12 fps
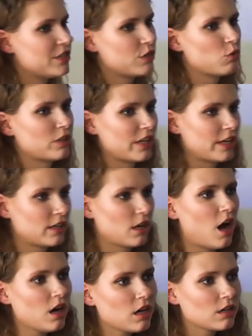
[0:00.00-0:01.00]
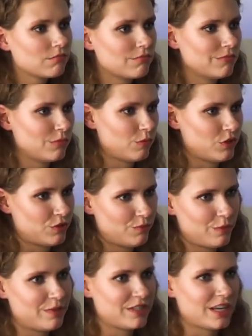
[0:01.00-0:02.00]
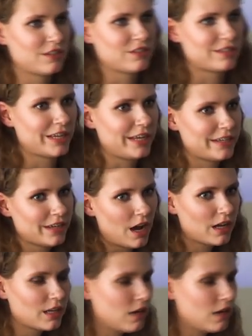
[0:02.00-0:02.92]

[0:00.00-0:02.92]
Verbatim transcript: easy word like ach, what, what we said is ich ach